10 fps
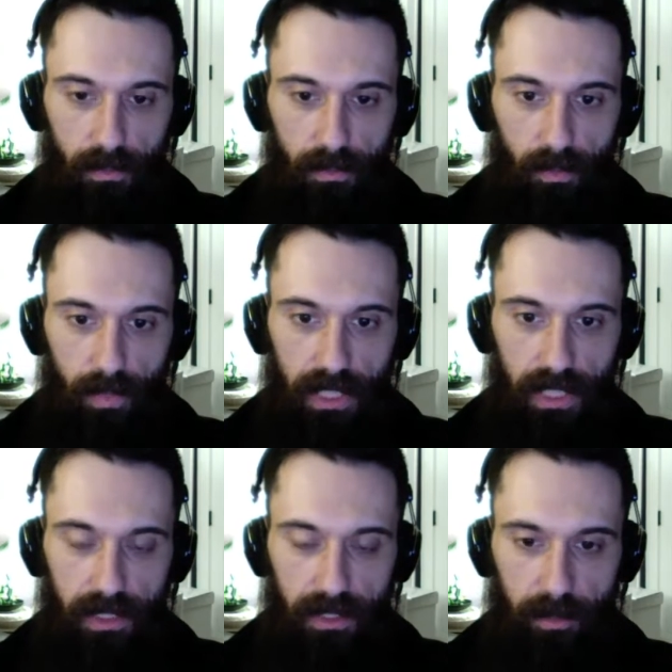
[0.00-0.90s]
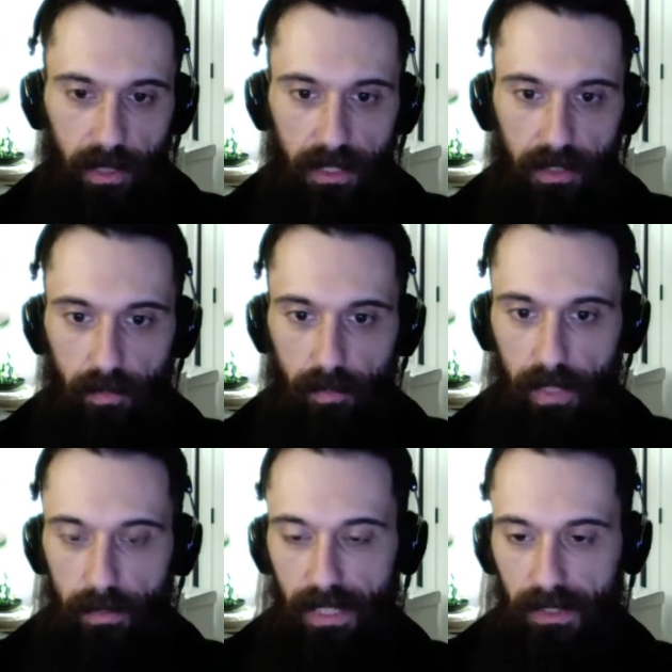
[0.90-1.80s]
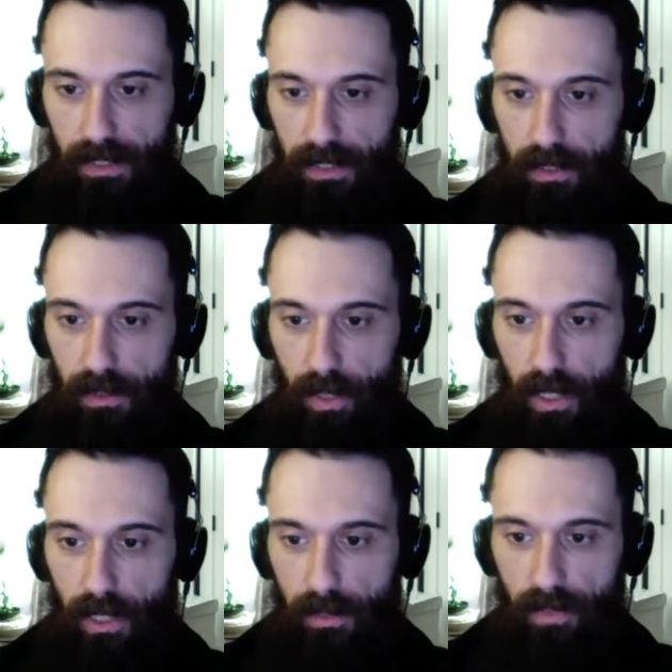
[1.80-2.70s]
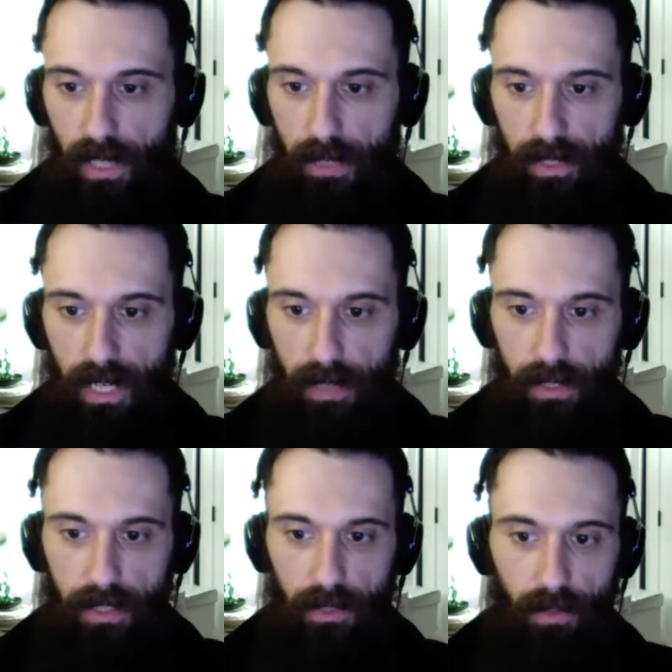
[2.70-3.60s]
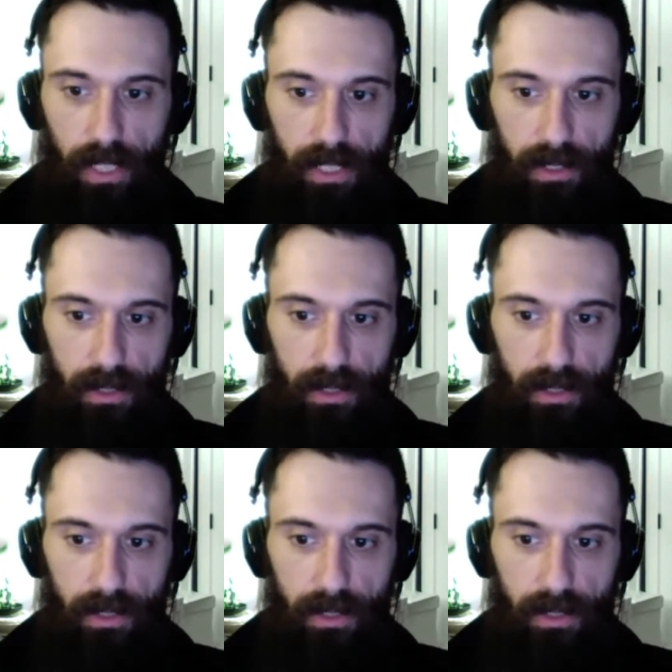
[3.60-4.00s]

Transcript: with the anticipation of it being a 6-issue arc. I'm fine with that, but you're writing